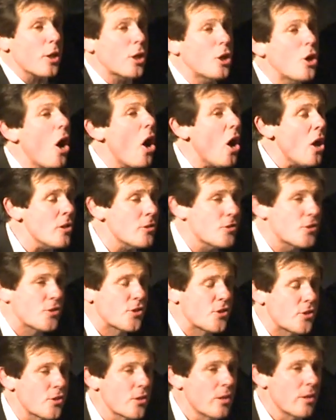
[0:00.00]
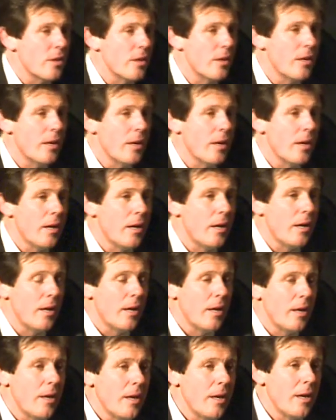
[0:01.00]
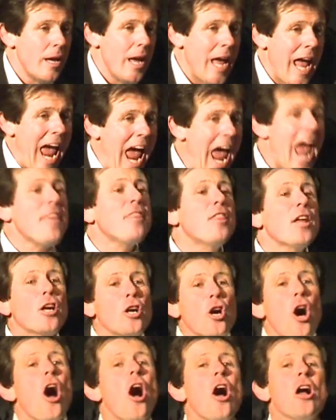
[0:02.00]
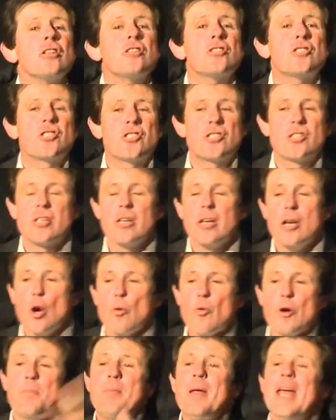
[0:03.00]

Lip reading: the gods. And the gods would